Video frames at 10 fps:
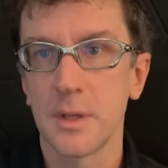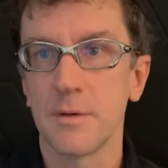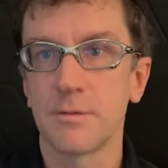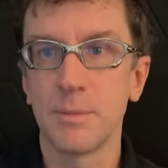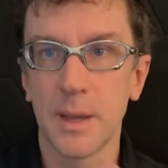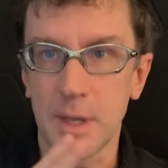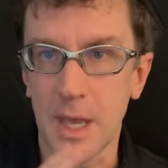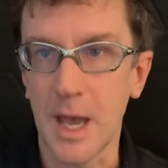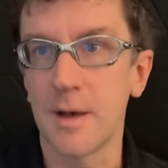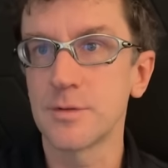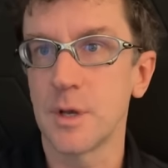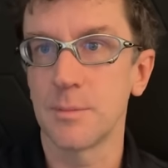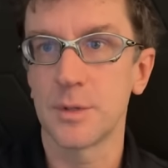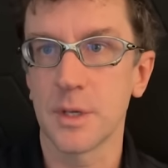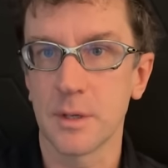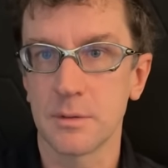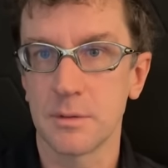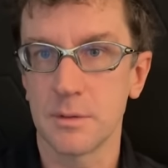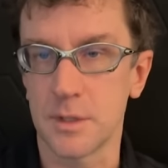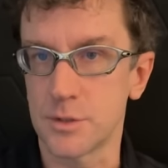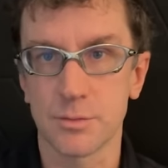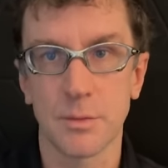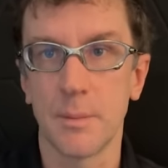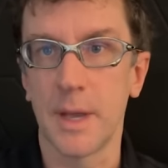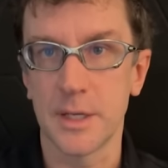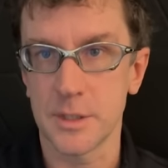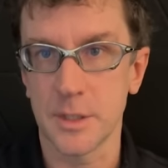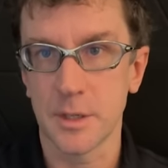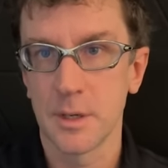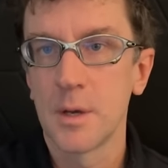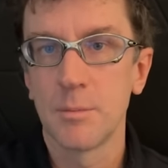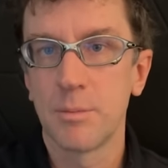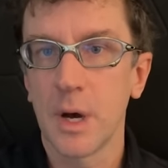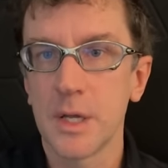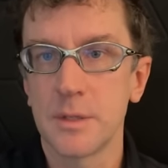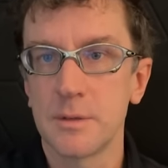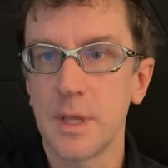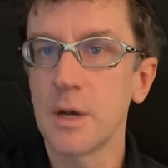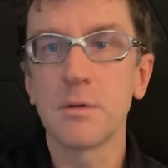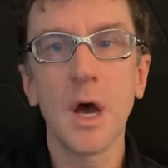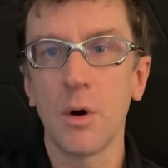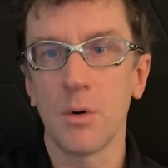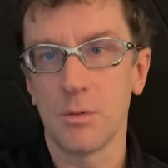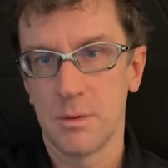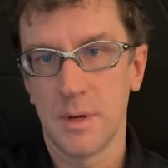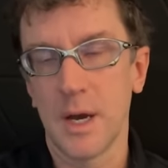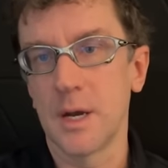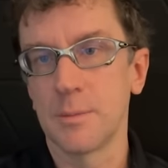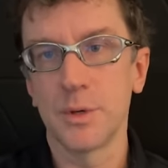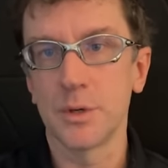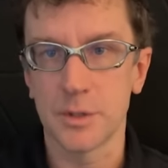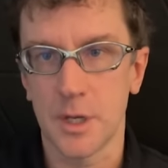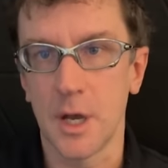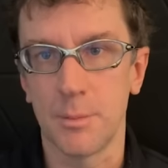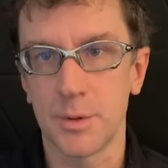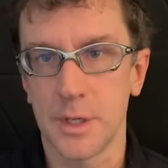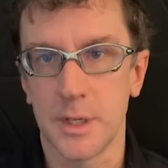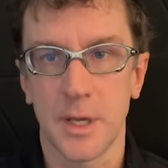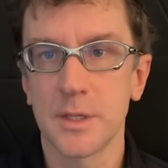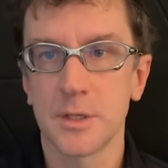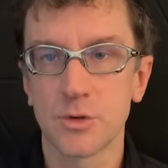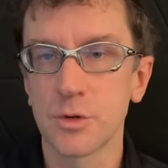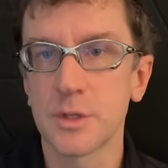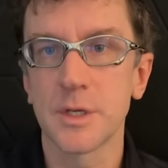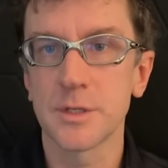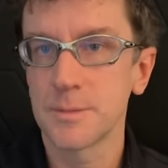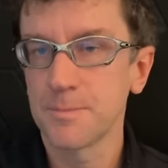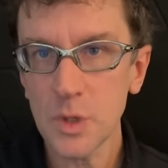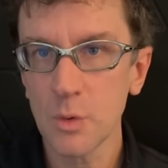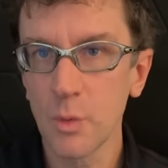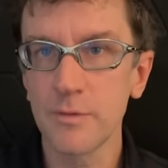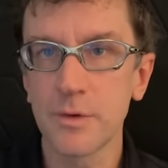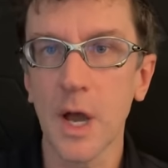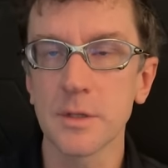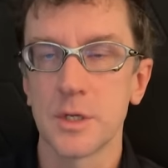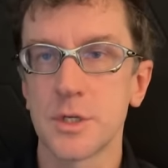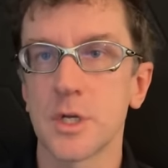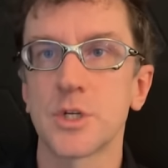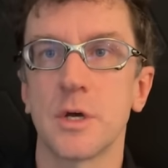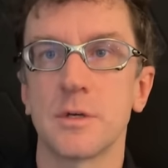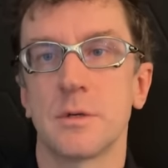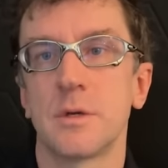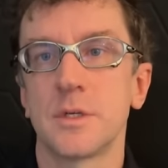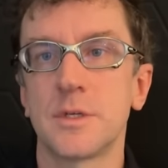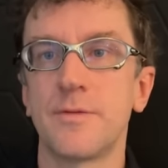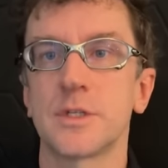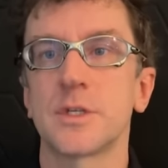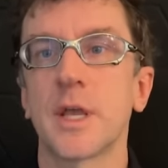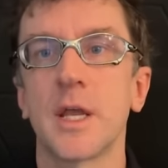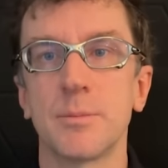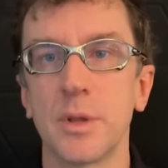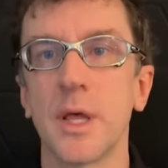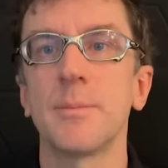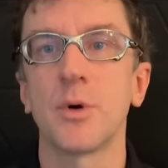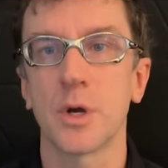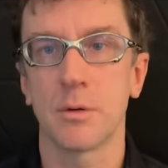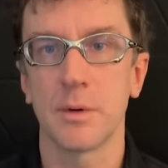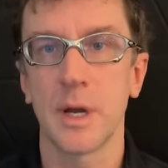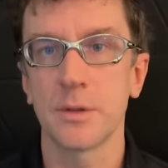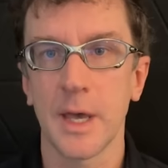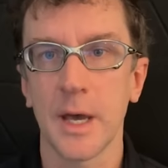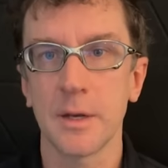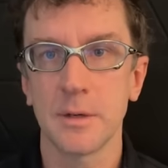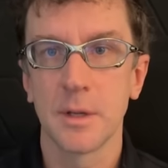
that maybe have something that's amazing, but they don't know how to build a company. And the truth is, we've gotten such a sophisticated playbook around that,